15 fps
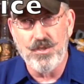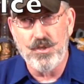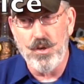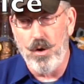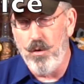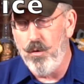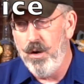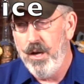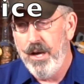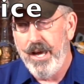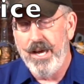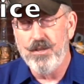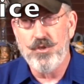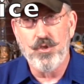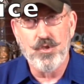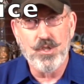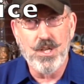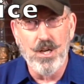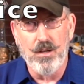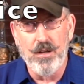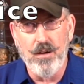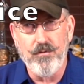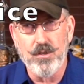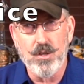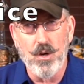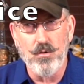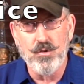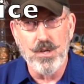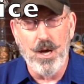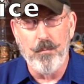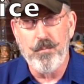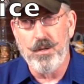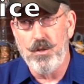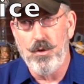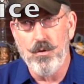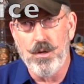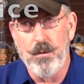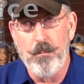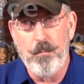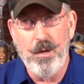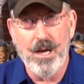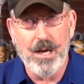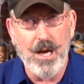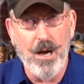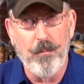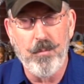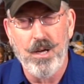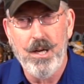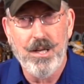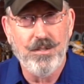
So as your skill level goes up, you can pick up,